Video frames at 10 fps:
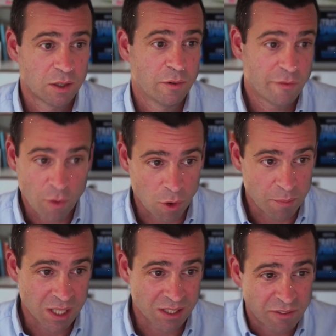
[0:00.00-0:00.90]
for
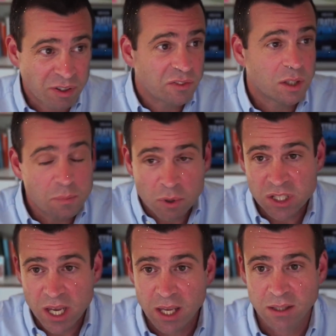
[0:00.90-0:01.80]
me, the
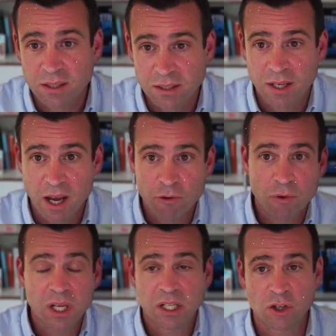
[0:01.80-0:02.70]
15% that I
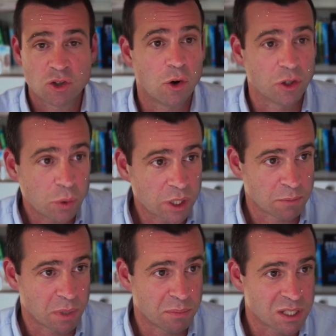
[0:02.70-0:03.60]
really enjoy doing
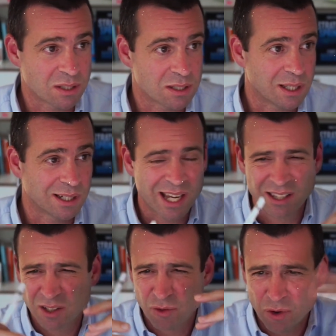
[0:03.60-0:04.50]
in my business, and
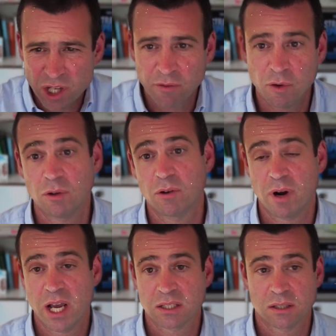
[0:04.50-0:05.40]
getting rid of all the
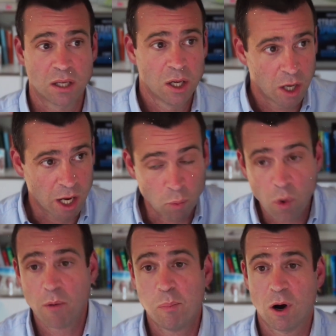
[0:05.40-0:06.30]
rest. And
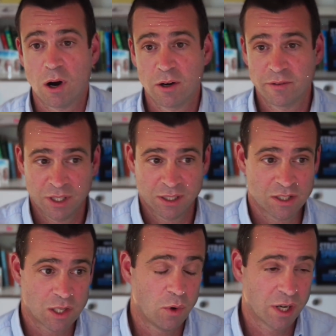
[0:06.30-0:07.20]
one part of it
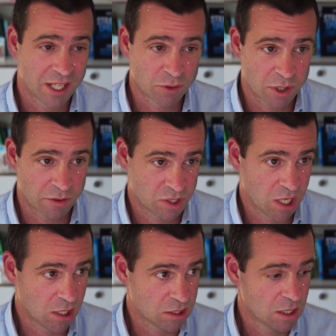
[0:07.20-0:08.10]
is I want to get rid of
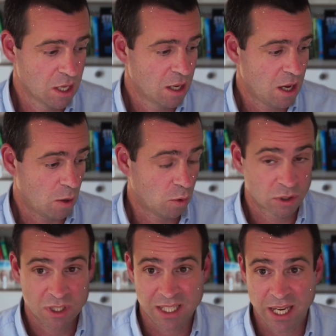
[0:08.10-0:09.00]
sales. I
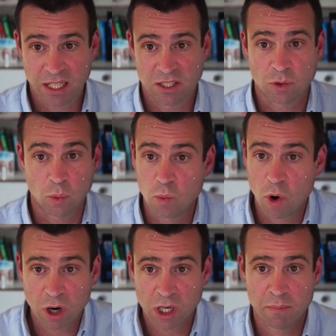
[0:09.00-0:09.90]
want sales to
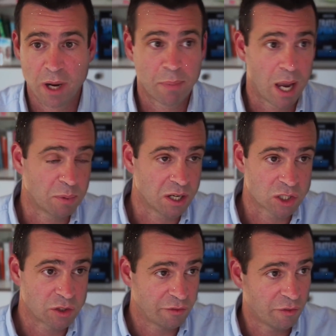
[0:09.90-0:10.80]
work. My pipeline
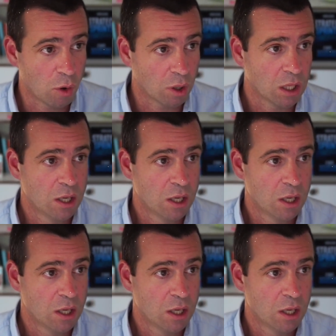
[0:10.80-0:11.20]
is full.